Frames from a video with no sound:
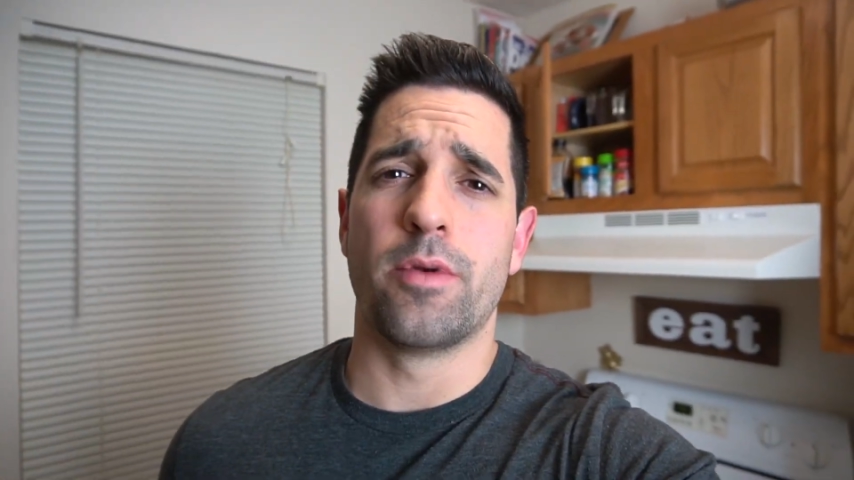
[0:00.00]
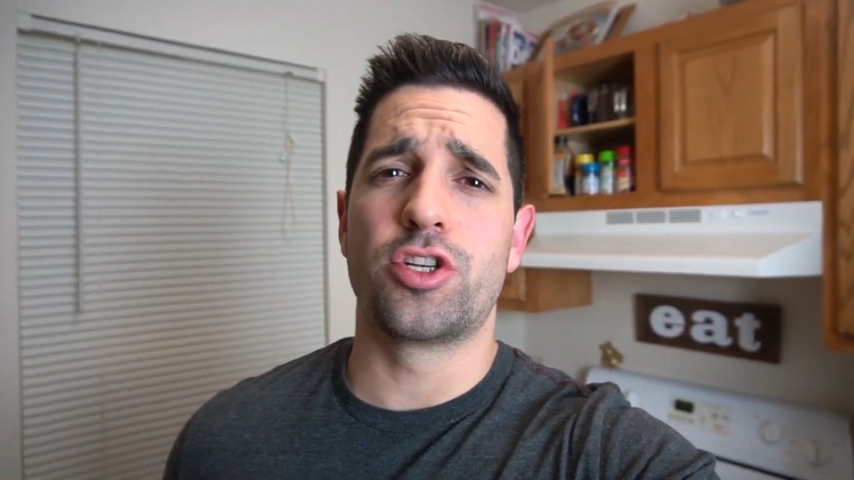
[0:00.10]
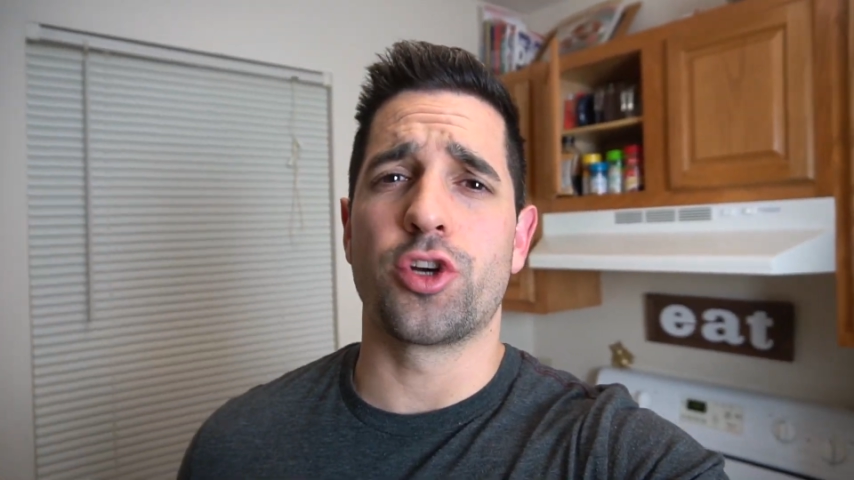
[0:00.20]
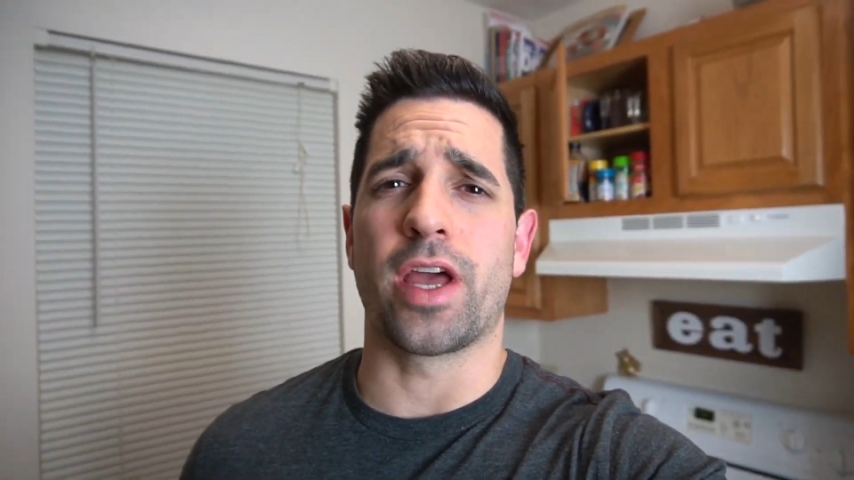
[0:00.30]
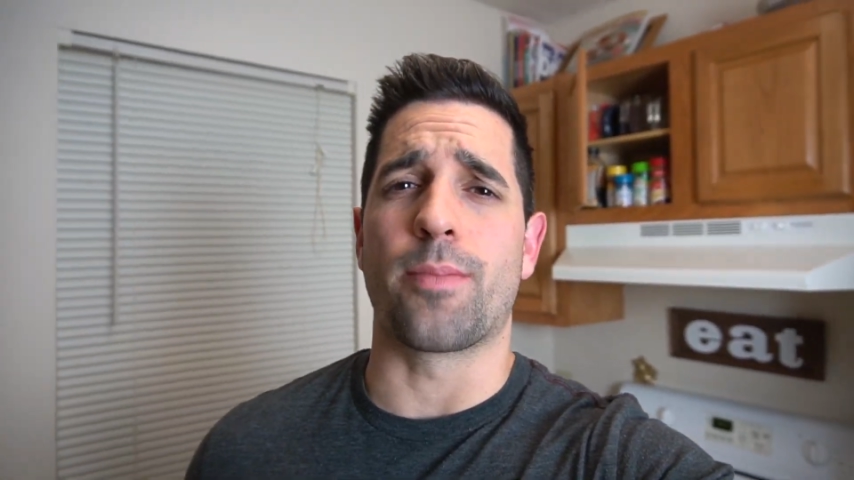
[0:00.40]
gonna
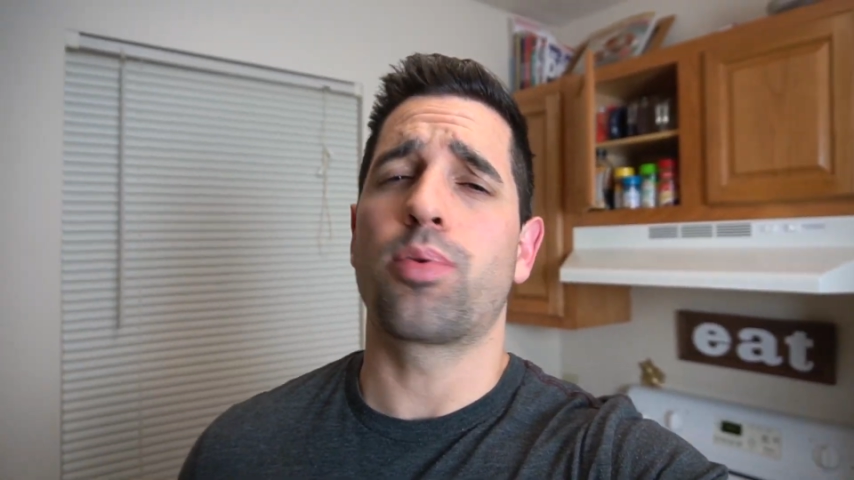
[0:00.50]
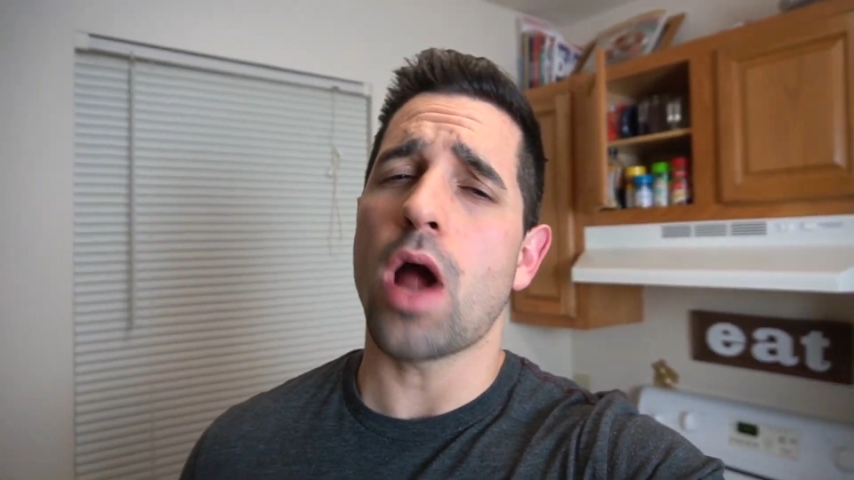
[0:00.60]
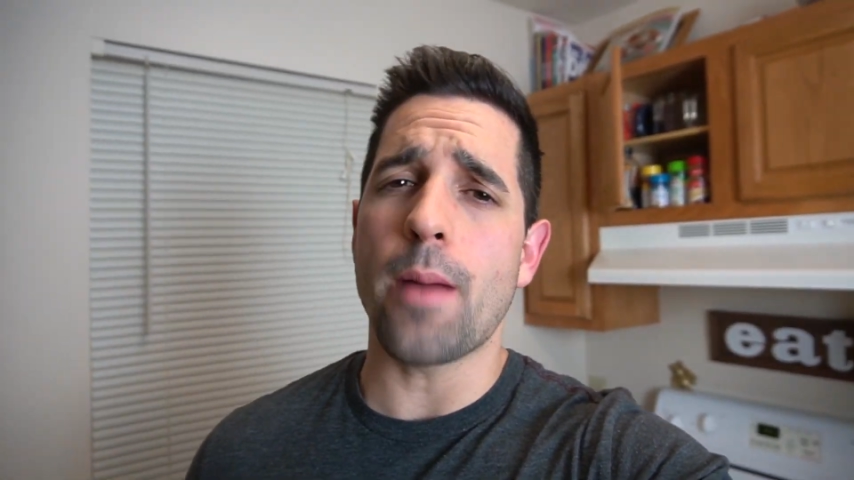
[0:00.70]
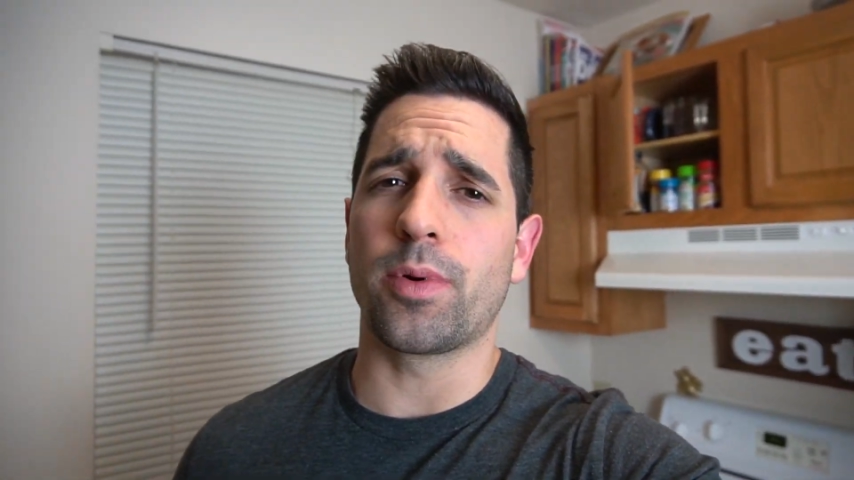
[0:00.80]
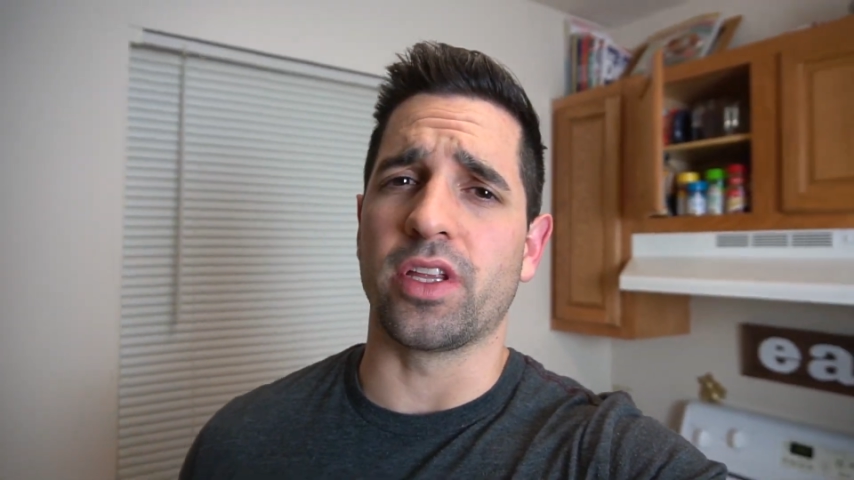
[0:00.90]
show you how to
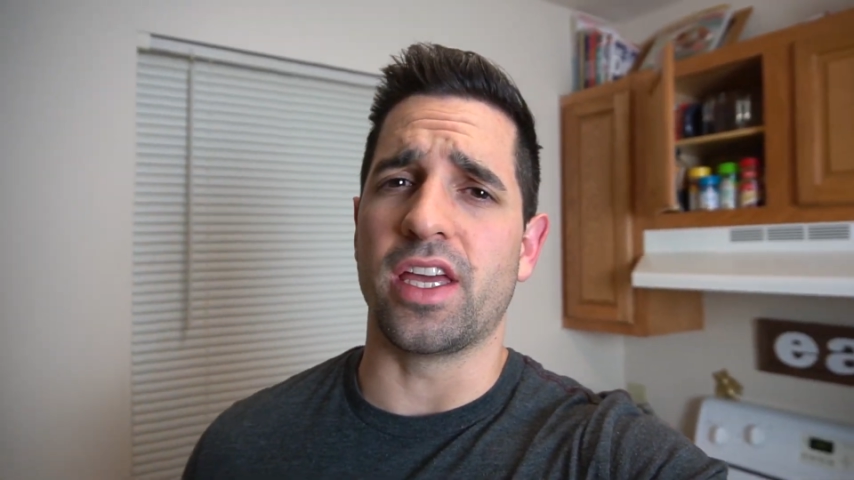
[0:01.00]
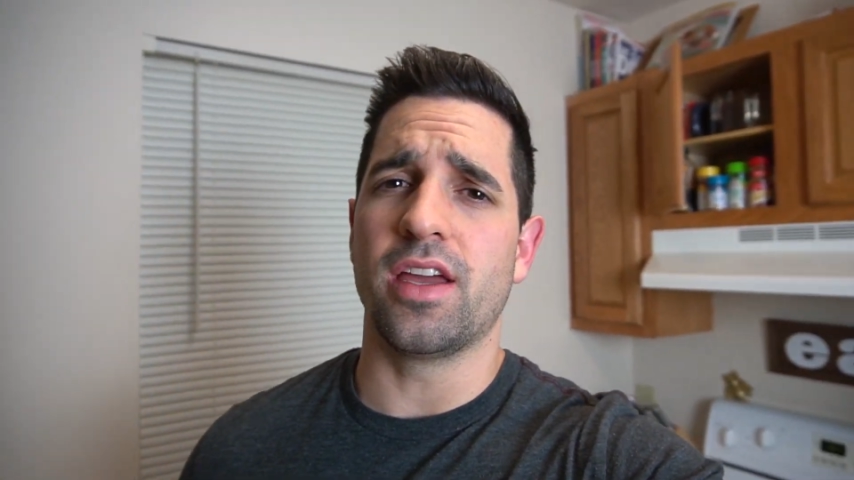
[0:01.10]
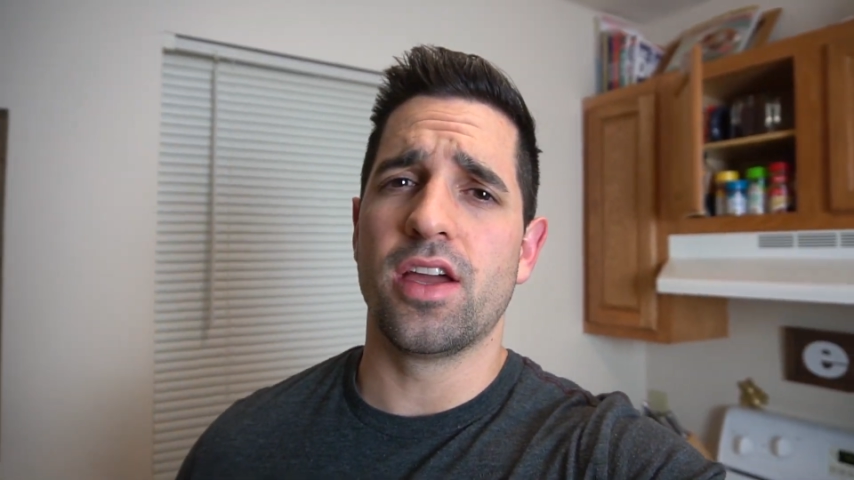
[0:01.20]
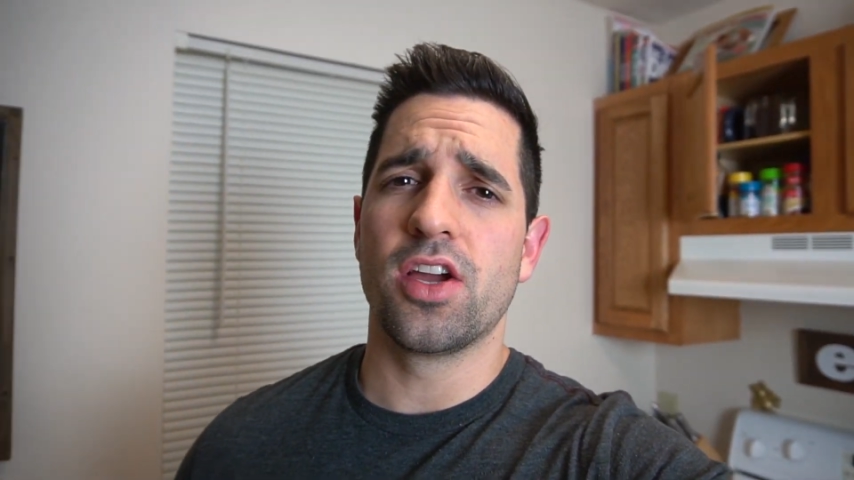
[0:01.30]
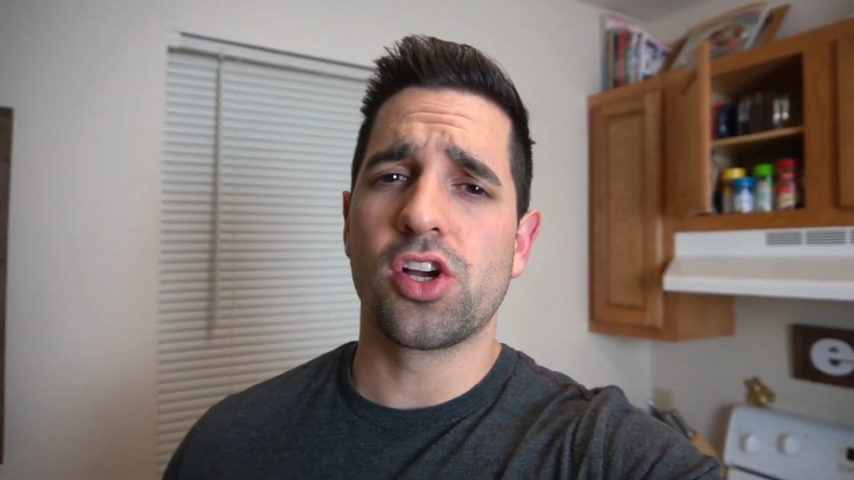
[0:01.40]

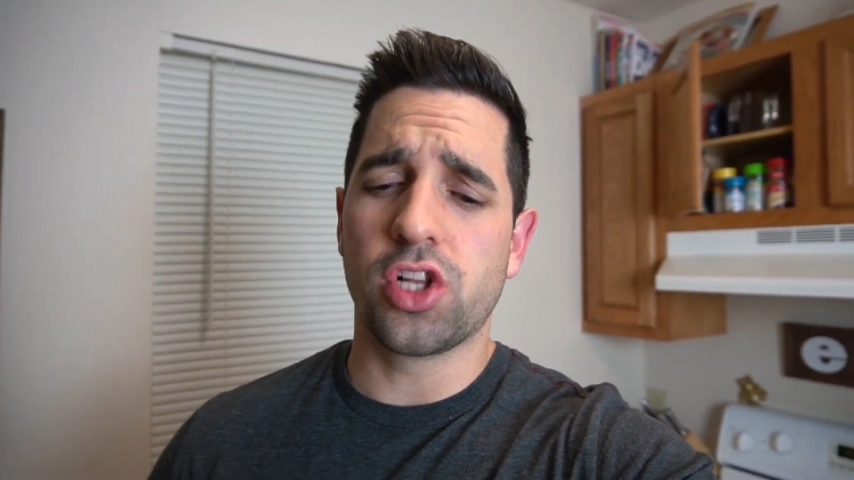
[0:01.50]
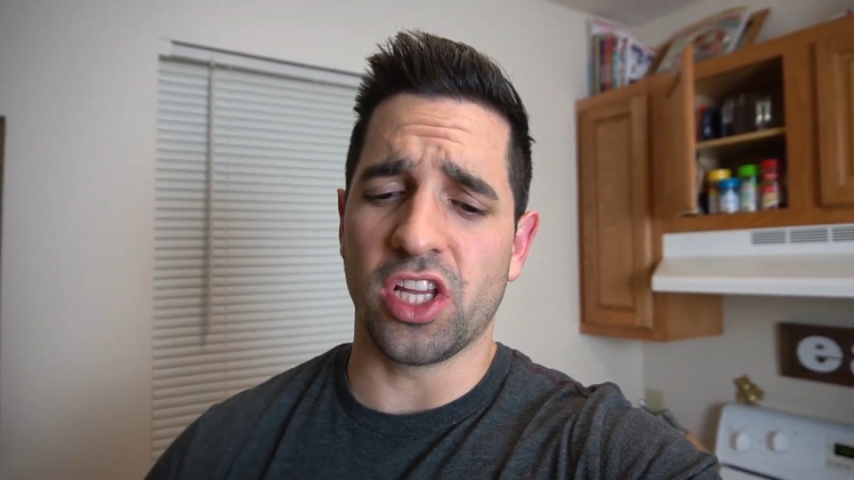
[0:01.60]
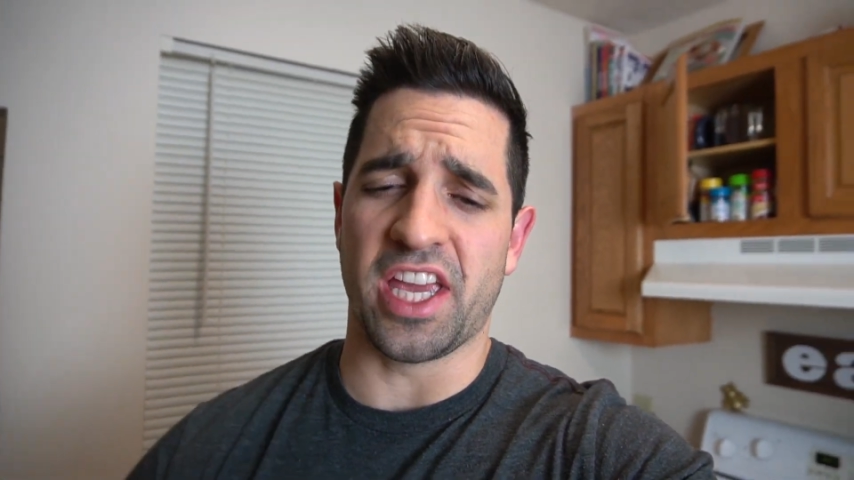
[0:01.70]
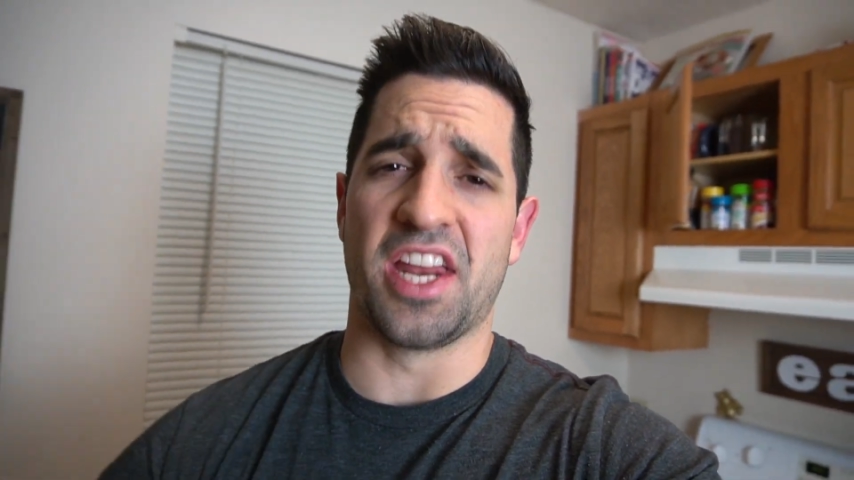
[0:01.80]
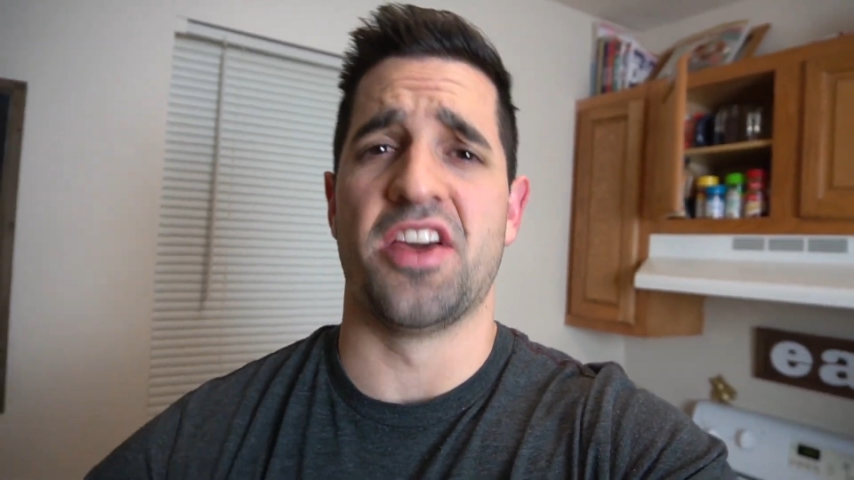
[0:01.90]
properly
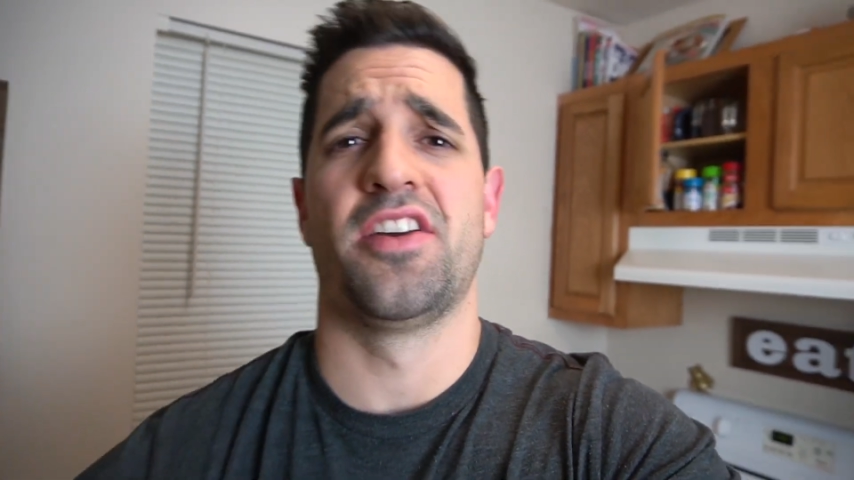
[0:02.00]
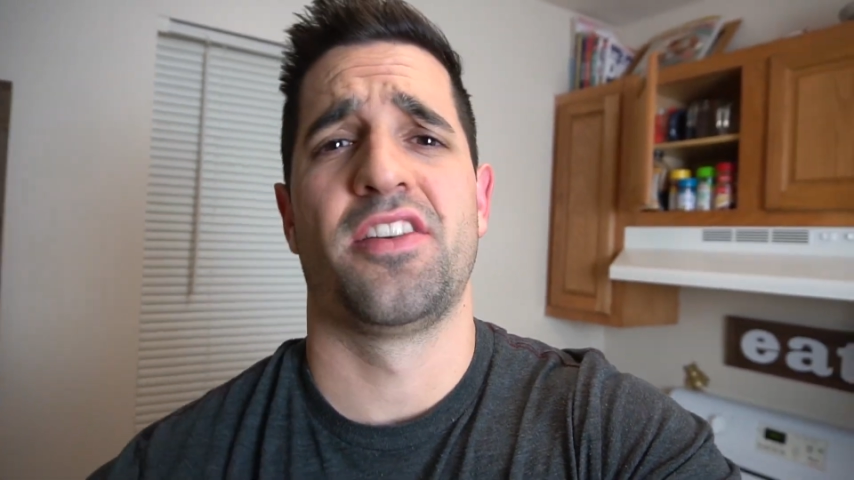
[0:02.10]
clean